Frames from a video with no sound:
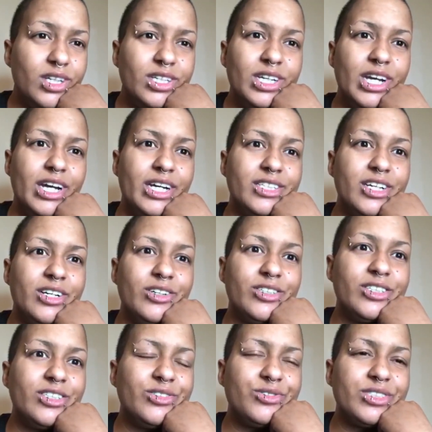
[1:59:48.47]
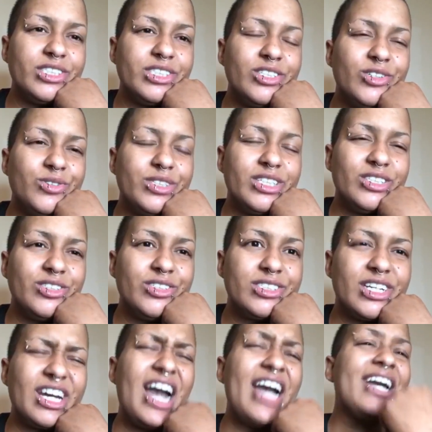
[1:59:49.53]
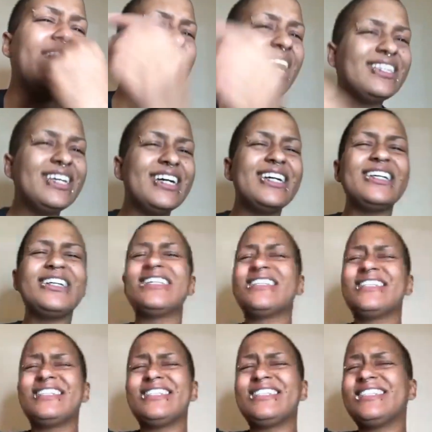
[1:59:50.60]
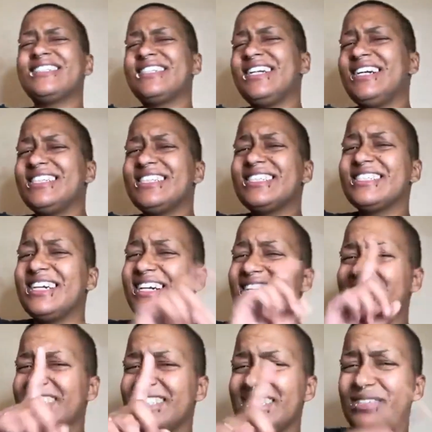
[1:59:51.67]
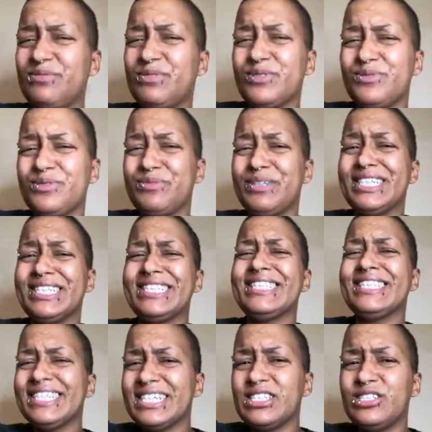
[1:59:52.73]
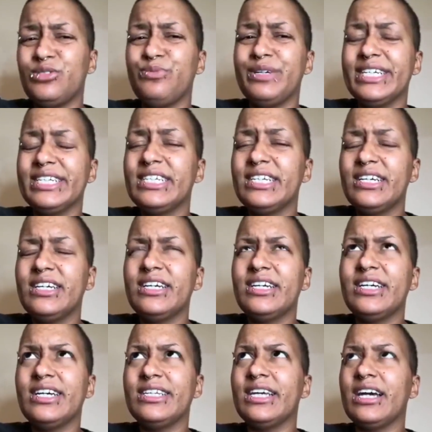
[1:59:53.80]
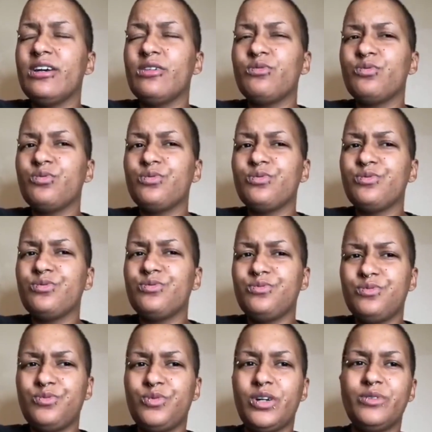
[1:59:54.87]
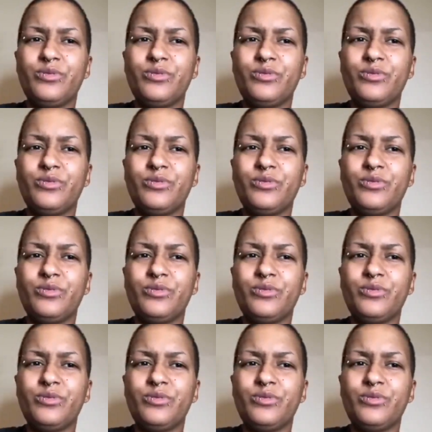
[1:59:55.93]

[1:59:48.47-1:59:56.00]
yeah, no, you don't really know what he looks like. I kind of got a glimpse of him a little bit in that one